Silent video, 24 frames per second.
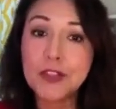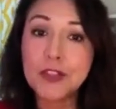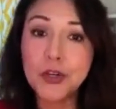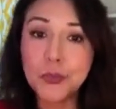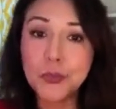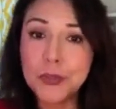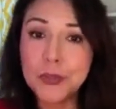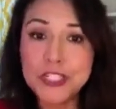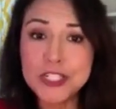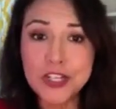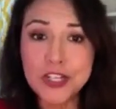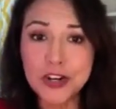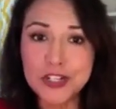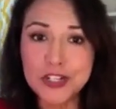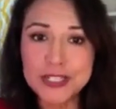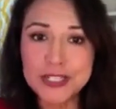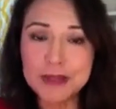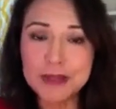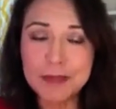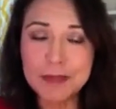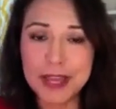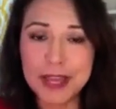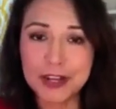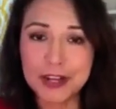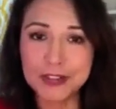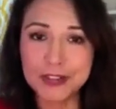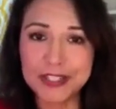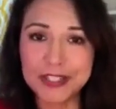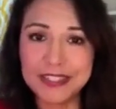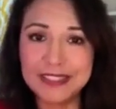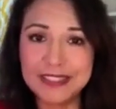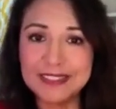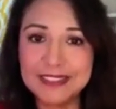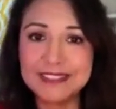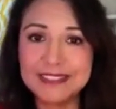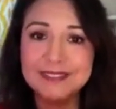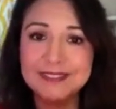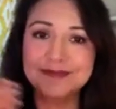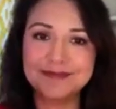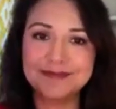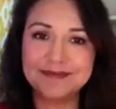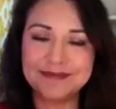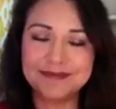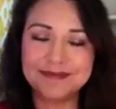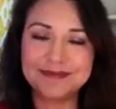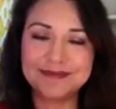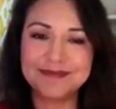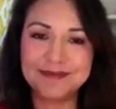they're recharging the battery,
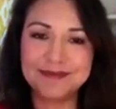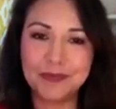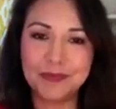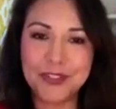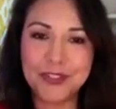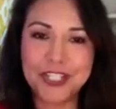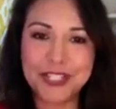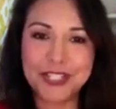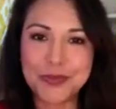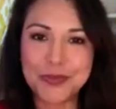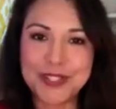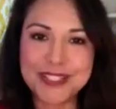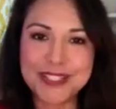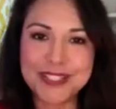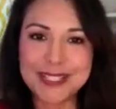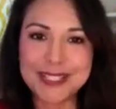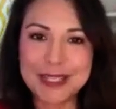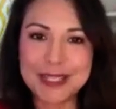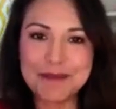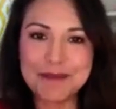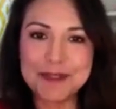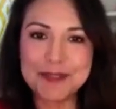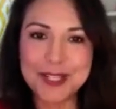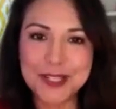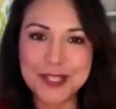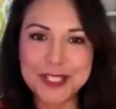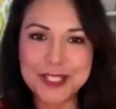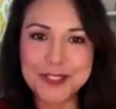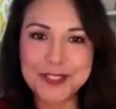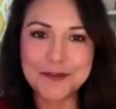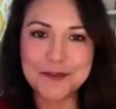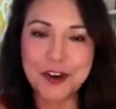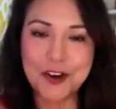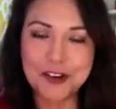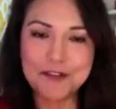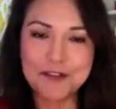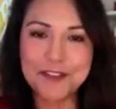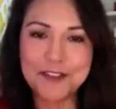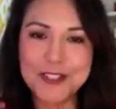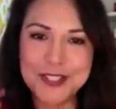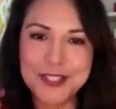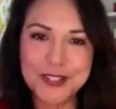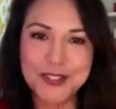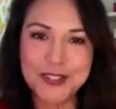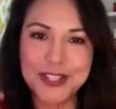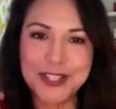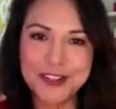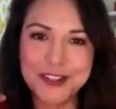which is what sleep does for our
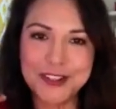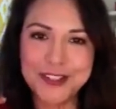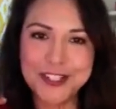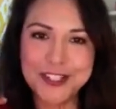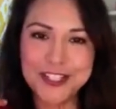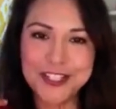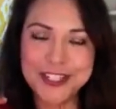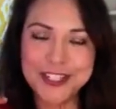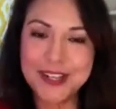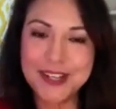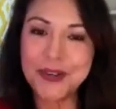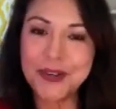physical energy.